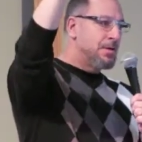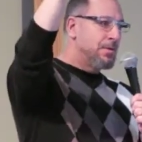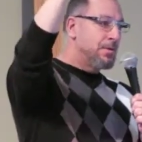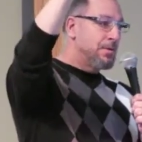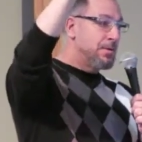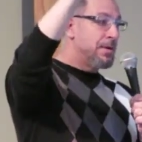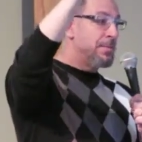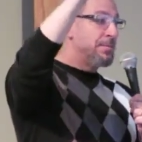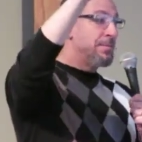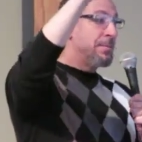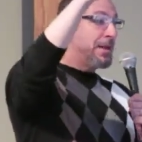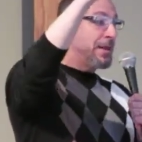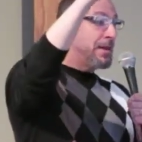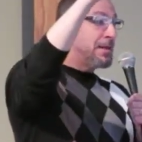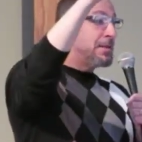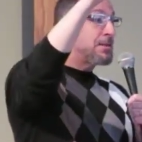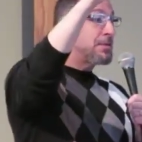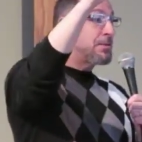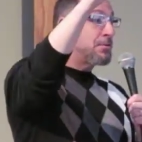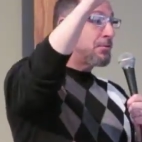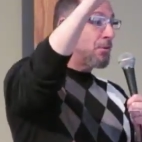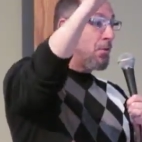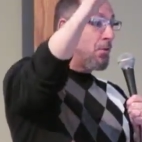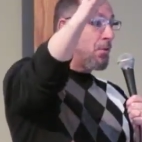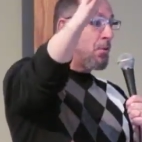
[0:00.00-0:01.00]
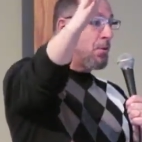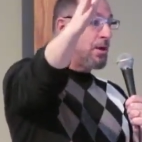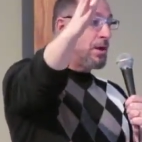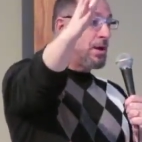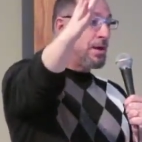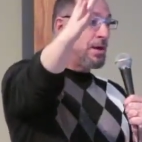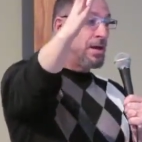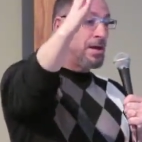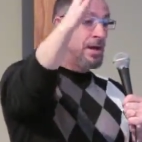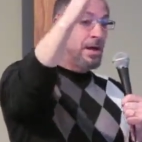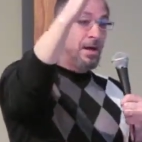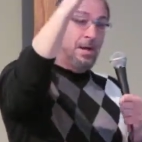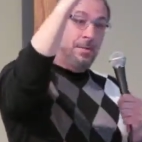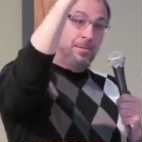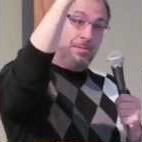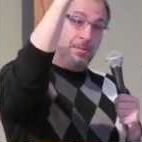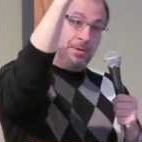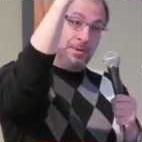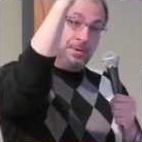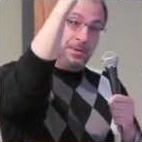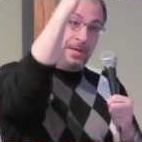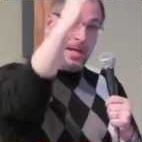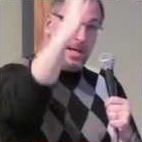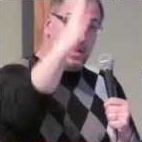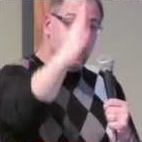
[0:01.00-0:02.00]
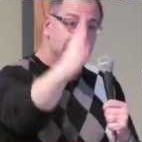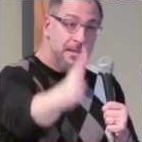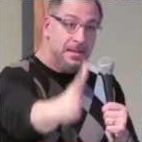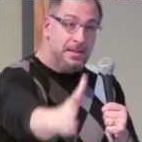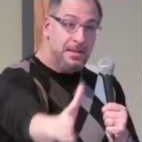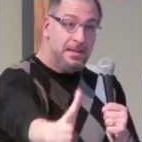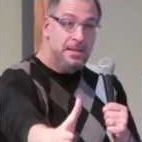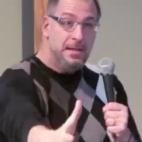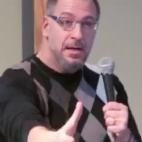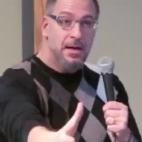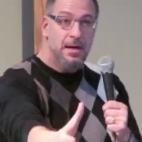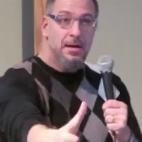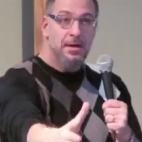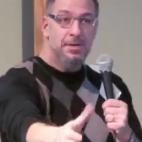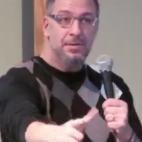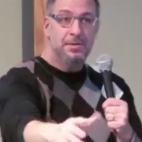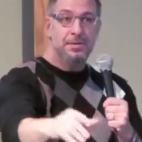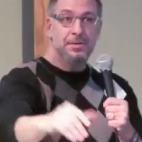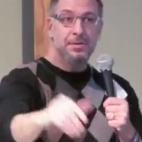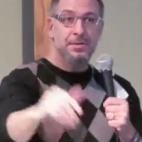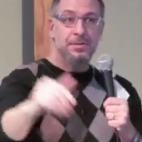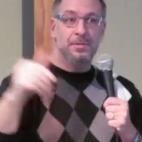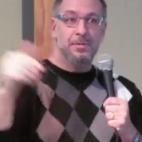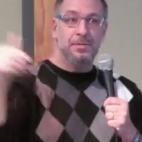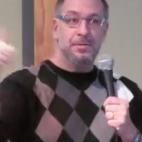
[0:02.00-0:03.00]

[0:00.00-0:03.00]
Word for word: with a big sword protecting the garden so